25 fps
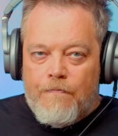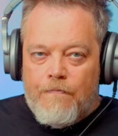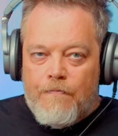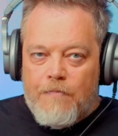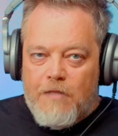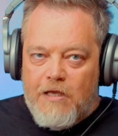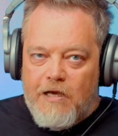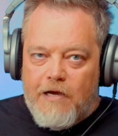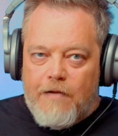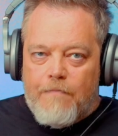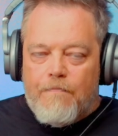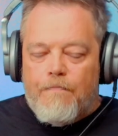
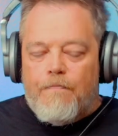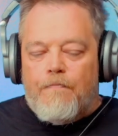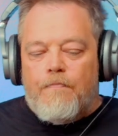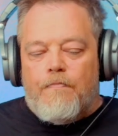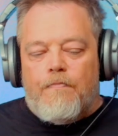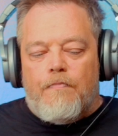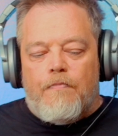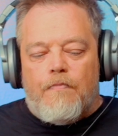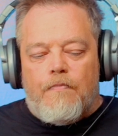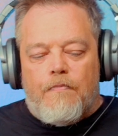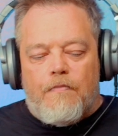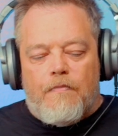Yeah,
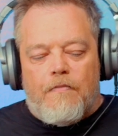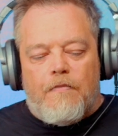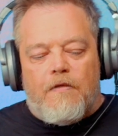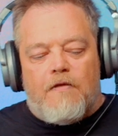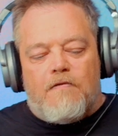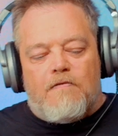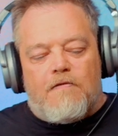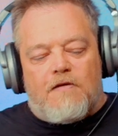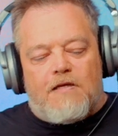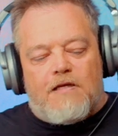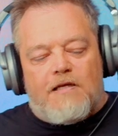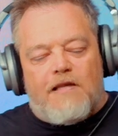
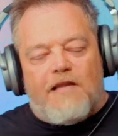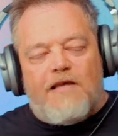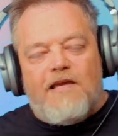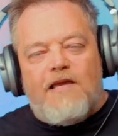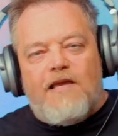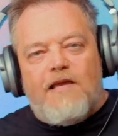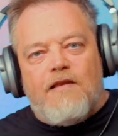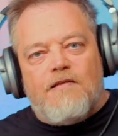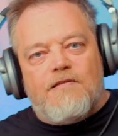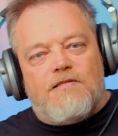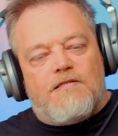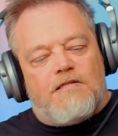it's a
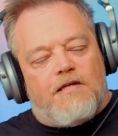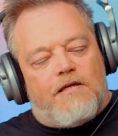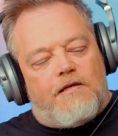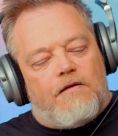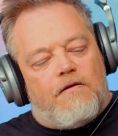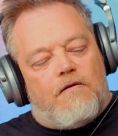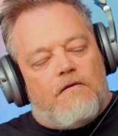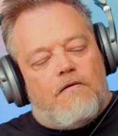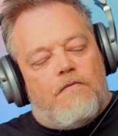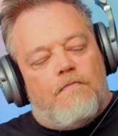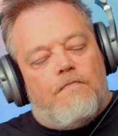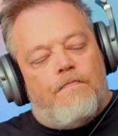clean
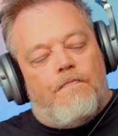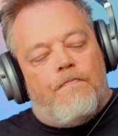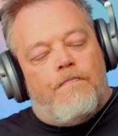signal.